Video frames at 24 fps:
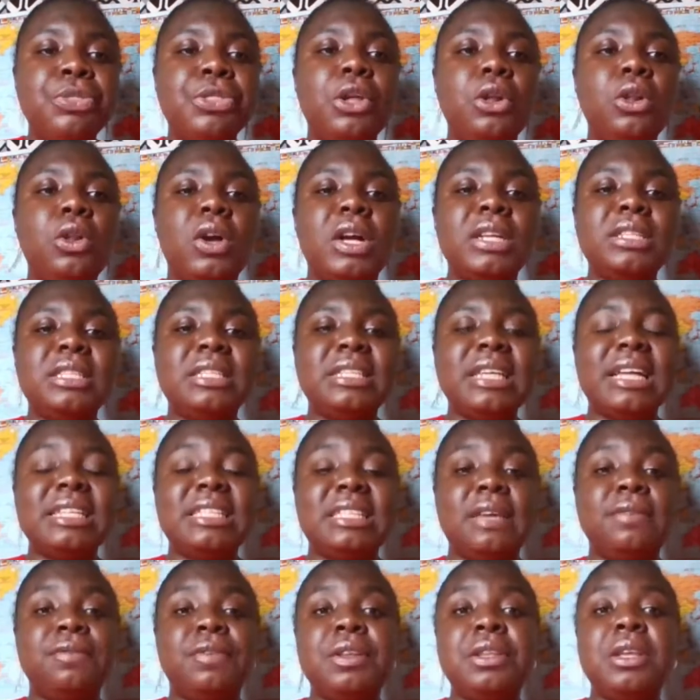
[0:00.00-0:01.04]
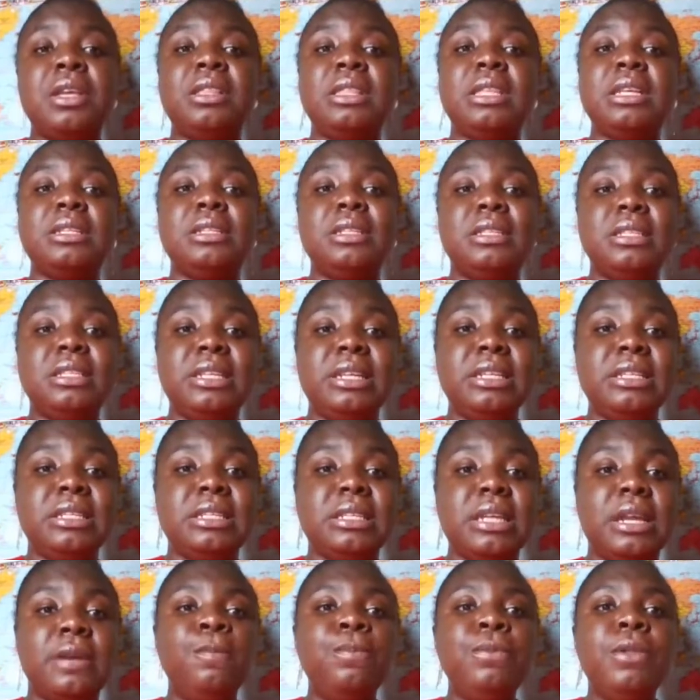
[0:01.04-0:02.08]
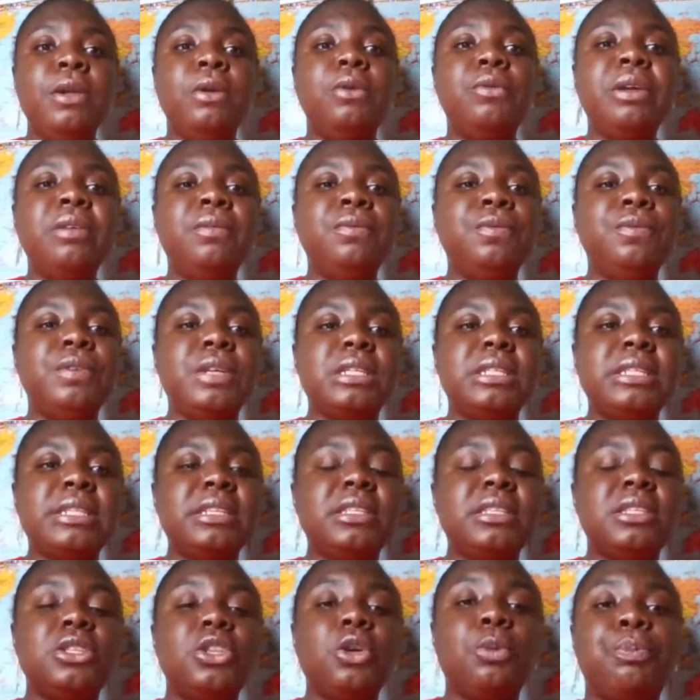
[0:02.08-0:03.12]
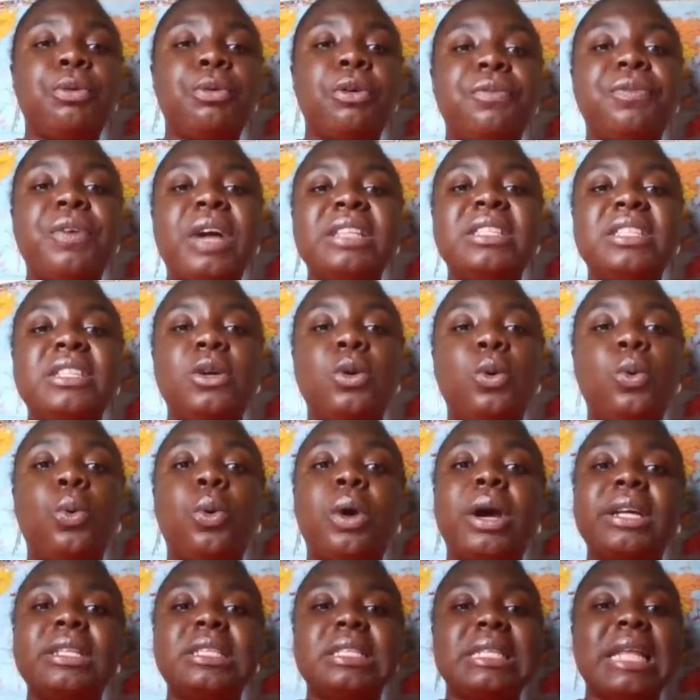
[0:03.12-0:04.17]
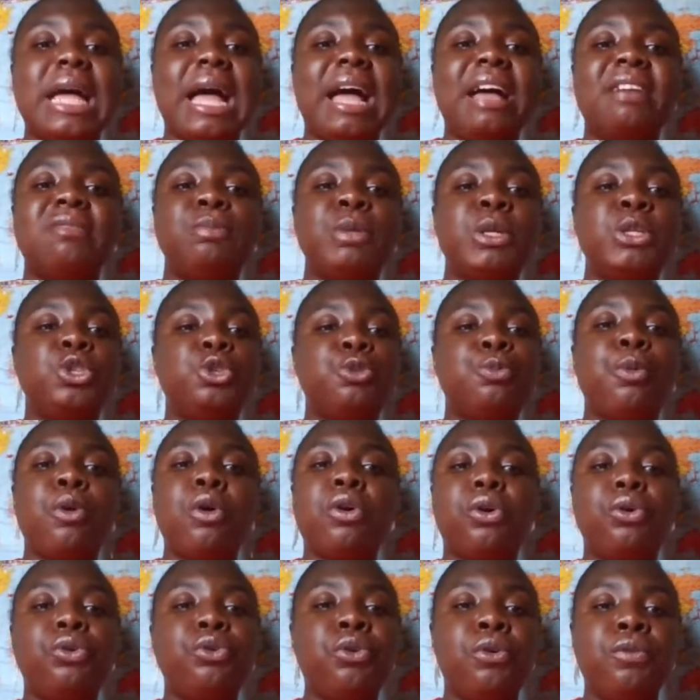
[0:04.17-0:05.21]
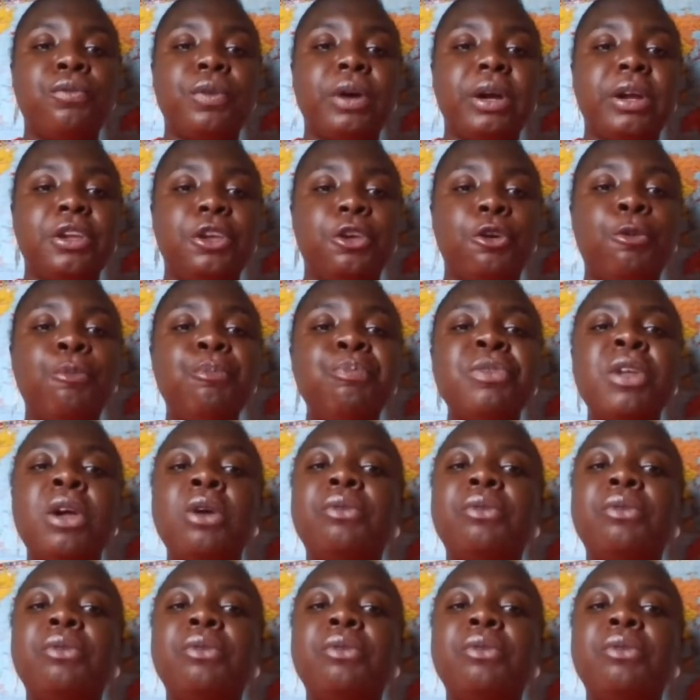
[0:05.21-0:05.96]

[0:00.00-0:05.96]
The Lord says, even in this season, revisit the prophetic words that have been spoken over you.